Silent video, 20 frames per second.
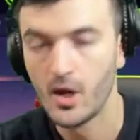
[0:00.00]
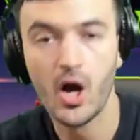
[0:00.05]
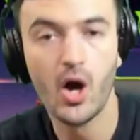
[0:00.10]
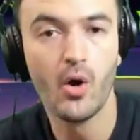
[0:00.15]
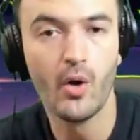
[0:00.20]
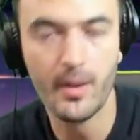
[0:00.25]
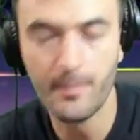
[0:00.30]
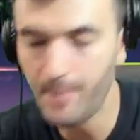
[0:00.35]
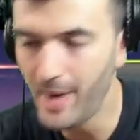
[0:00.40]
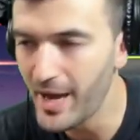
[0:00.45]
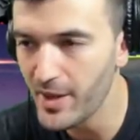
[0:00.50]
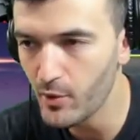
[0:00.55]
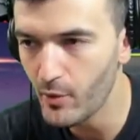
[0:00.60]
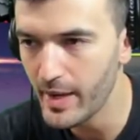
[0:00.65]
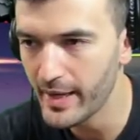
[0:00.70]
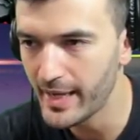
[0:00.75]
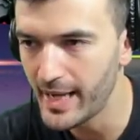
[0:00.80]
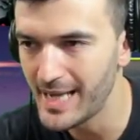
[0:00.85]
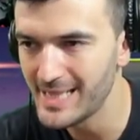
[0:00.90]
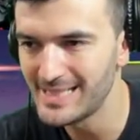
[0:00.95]
Oh, and by the
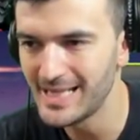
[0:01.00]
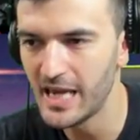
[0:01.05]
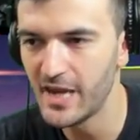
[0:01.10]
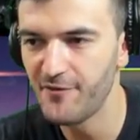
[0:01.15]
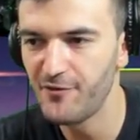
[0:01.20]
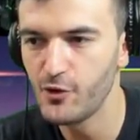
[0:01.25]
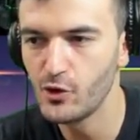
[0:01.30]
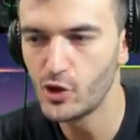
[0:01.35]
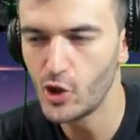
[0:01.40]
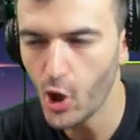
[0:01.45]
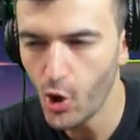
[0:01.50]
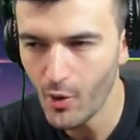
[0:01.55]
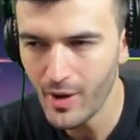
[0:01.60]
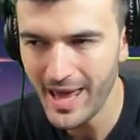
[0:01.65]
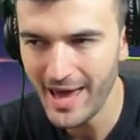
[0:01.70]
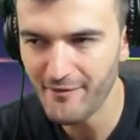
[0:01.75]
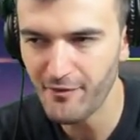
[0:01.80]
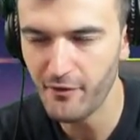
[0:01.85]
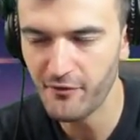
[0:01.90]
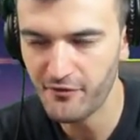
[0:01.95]
way, guys, if you don't
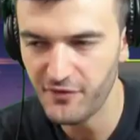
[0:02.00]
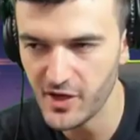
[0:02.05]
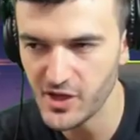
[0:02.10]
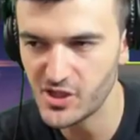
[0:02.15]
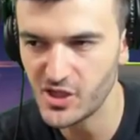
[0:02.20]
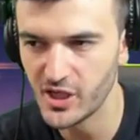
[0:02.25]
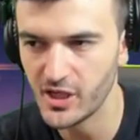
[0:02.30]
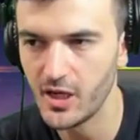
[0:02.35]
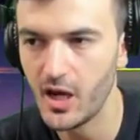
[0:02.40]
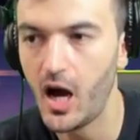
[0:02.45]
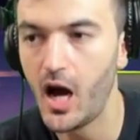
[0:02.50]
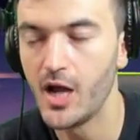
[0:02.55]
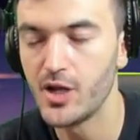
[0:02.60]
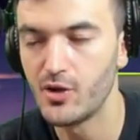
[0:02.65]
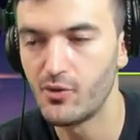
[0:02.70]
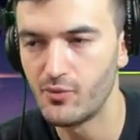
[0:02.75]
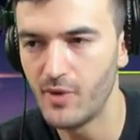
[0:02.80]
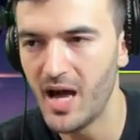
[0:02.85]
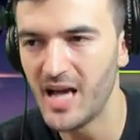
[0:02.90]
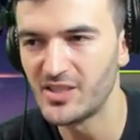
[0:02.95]
have a Vision on
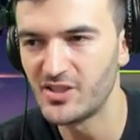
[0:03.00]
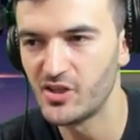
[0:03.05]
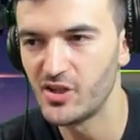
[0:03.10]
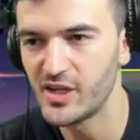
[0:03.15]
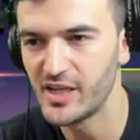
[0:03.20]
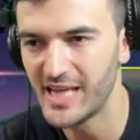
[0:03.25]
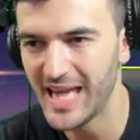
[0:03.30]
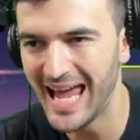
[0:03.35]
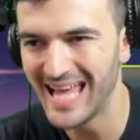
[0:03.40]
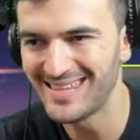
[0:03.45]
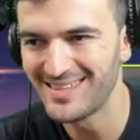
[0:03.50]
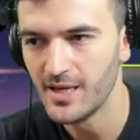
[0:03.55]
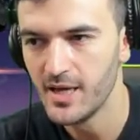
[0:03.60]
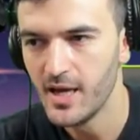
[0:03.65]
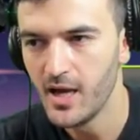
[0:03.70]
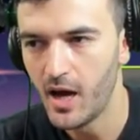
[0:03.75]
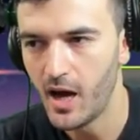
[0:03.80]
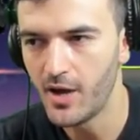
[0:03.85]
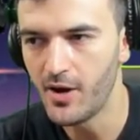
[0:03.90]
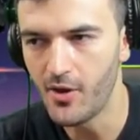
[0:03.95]
your roster yet,
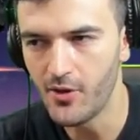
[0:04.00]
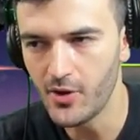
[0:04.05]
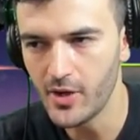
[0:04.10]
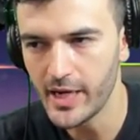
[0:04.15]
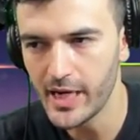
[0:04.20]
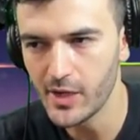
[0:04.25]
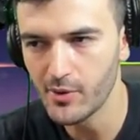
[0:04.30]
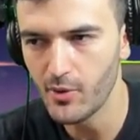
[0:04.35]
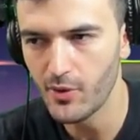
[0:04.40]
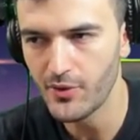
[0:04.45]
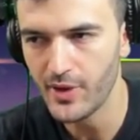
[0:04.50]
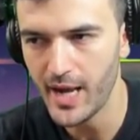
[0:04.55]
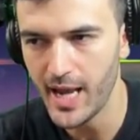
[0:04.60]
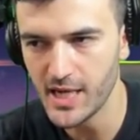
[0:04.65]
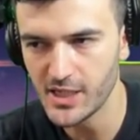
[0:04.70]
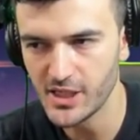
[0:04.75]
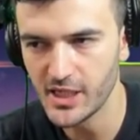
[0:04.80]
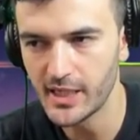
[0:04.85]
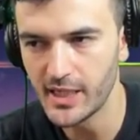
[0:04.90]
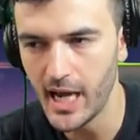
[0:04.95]
another hero that
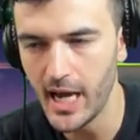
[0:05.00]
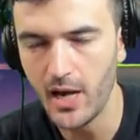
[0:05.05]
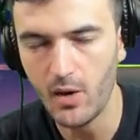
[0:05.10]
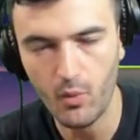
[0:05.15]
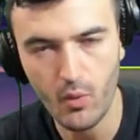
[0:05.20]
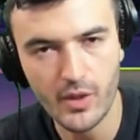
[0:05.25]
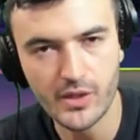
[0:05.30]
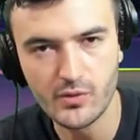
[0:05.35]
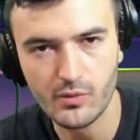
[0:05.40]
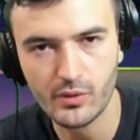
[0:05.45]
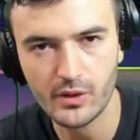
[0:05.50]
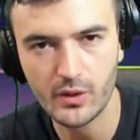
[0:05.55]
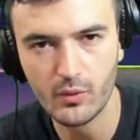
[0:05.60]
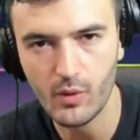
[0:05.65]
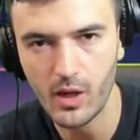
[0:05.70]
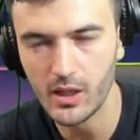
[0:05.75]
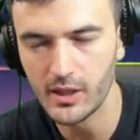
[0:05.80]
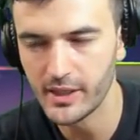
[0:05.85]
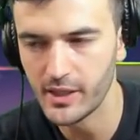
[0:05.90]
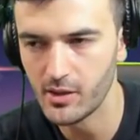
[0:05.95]
actually kind of works really
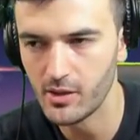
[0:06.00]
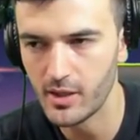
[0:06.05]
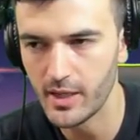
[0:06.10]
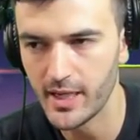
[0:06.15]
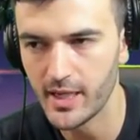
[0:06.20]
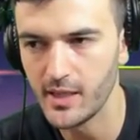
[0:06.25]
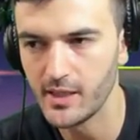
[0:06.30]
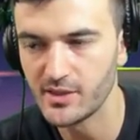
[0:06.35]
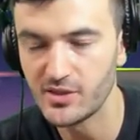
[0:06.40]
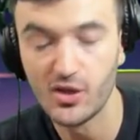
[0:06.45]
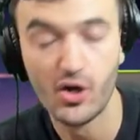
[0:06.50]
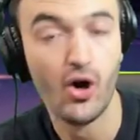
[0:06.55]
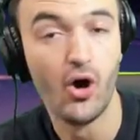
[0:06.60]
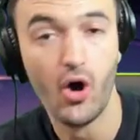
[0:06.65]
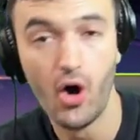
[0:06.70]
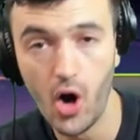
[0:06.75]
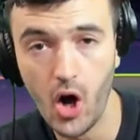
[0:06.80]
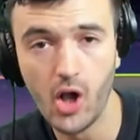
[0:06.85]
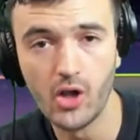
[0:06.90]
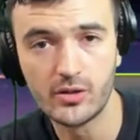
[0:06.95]
well here is
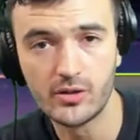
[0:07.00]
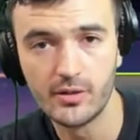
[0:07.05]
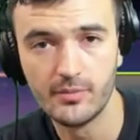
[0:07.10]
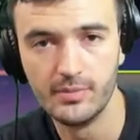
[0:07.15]
Hulk.